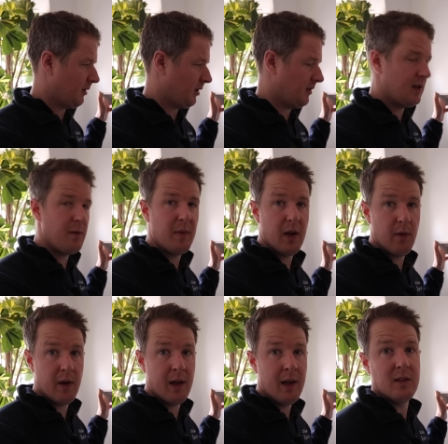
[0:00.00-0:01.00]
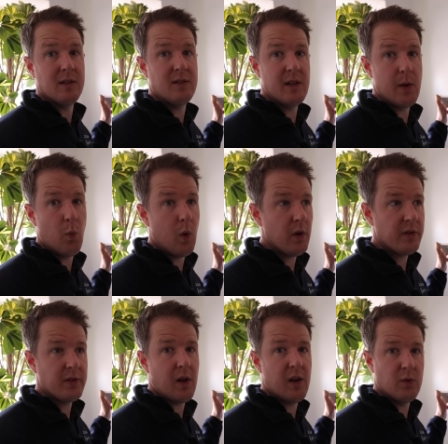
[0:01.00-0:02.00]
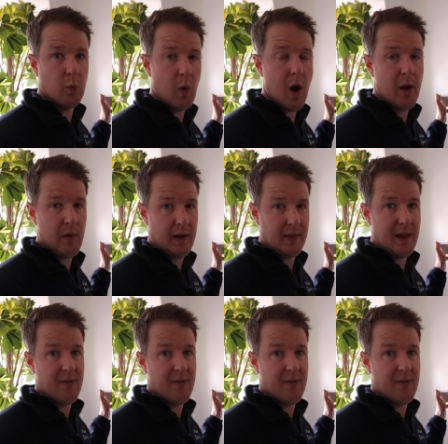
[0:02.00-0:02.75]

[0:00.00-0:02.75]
consumer unit to see what size wiring